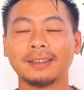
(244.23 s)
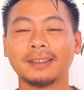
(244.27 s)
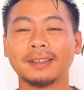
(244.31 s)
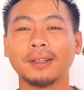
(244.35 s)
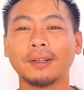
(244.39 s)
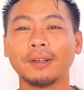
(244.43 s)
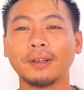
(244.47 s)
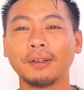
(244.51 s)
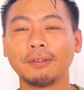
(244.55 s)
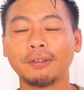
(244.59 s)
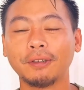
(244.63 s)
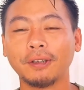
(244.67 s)

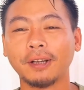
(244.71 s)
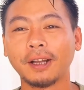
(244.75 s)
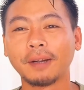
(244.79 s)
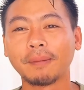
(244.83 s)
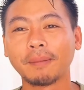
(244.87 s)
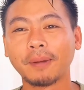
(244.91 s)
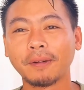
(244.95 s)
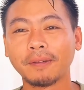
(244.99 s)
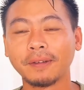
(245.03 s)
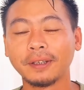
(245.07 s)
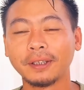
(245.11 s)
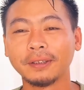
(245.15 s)
So if you
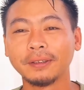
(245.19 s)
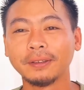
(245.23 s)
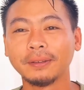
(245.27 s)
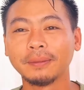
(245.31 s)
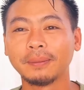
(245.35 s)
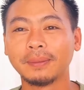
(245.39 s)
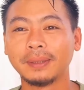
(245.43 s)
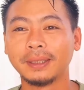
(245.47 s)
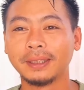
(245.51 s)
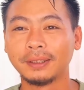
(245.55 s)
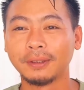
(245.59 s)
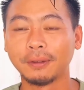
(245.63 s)
like my video,
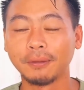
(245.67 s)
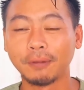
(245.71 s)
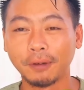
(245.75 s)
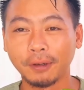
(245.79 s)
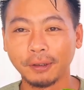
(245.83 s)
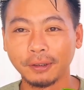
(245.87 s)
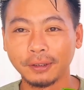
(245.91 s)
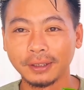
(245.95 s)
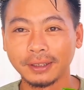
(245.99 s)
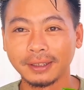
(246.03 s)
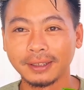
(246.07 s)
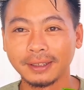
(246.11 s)
please don't
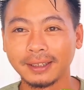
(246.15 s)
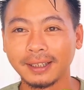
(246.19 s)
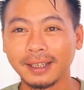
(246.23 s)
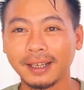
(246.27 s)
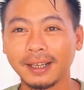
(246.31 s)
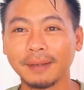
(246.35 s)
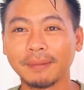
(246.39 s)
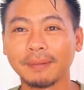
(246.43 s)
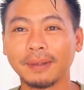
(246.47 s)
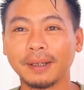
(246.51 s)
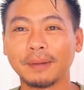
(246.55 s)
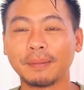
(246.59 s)
forget to
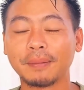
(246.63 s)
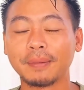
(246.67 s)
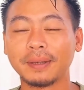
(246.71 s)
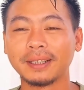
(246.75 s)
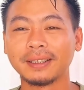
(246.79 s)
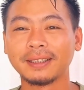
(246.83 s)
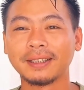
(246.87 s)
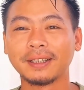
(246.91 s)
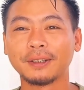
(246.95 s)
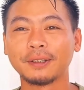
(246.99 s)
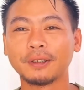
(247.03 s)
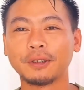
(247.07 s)
subscribe and
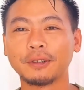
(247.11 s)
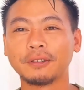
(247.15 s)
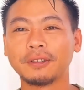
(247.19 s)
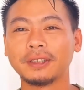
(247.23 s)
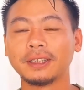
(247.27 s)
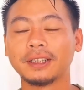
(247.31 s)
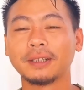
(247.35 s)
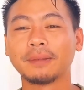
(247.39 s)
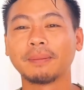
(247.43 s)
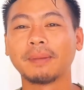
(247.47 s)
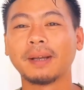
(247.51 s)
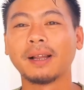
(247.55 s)
press the
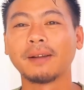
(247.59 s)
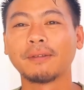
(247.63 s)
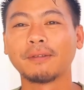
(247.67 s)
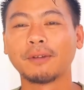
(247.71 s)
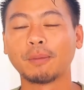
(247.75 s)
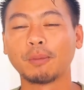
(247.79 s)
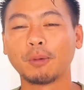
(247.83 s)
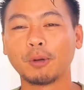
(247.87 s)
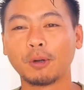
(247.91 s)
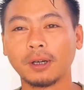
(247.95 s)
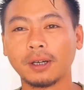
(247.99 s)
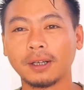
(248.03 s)
notification bell
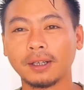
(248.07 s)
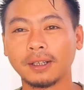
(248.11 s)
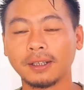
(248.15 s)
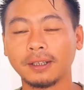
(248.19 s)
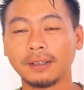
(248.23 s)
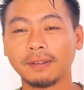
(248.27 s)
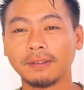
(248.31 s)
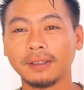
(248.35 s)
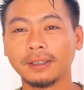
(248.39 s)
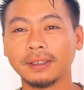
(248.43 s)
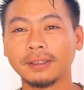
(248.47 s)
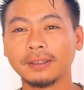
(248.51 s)
for more
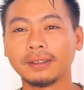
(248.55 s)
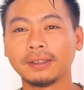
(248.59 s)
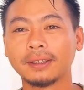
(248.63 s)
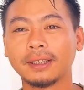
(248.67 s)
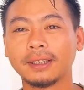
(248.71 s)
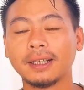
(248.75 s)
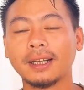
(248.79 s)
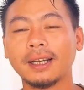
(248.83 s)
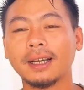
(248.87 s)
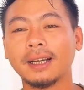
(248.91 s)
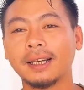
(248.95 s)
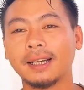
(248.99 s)
gardening videos.
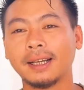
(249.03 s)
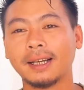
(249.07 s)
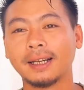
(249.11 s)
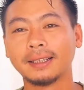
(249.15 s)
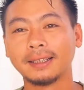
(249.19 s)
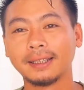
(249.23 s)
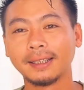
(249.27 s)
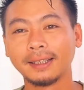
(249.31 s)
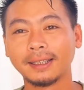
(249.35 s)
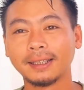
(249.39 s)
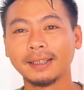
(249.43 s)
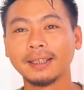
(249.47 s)

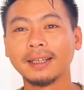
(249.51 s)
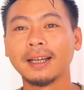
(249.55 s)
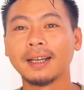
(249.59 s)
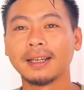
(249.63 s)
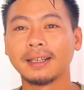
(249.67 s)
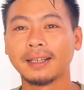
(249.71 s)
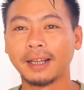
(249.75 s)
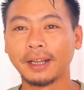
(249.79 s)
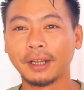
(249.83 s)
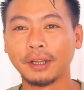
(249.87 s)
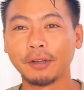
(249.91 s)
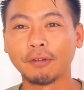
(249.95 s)
Until then,
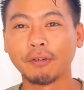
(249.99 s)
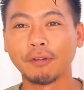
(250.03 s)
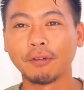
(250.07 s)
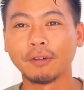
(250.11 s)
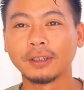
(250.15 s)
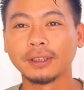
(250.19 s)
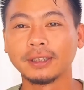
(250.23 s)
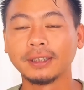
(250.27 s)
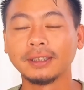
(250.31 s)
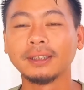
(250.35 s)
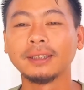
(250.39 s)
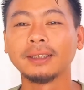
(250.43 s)
thank you for
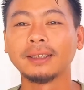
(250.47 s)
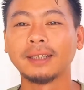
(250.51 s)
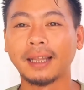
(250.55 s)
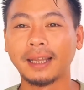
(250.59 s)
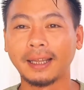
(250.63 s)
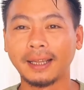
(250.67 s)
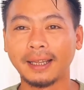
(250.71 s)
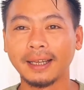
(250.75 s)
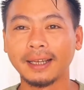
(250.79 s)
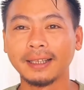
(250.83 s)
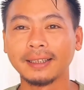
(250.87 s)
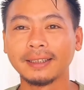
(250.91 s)
watching.
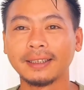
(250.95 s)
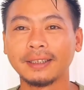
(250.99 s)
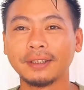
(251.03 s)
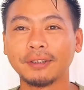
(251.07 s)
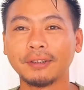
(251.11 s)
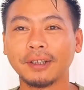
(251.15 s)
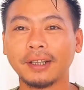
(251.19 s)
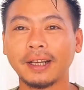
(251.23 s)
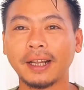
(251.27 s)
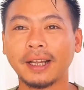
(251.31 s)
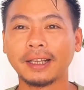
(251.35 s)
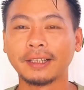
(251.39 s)
Take care. See
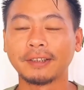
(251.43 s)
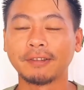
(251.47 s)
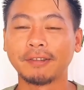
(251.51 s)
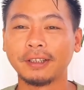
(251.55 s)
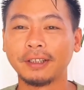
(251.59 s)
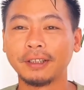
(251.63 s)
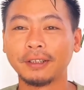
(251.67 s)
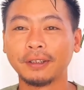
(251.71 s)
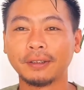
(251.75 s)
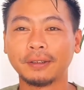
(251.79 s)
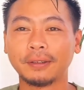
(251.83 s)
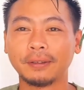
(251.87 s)
you in the next
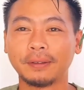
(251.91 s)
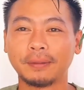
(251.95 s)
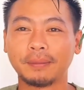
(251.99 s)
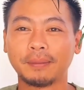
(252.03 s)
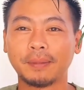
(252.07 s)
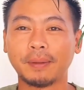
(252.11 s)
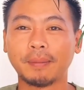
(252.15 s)
video.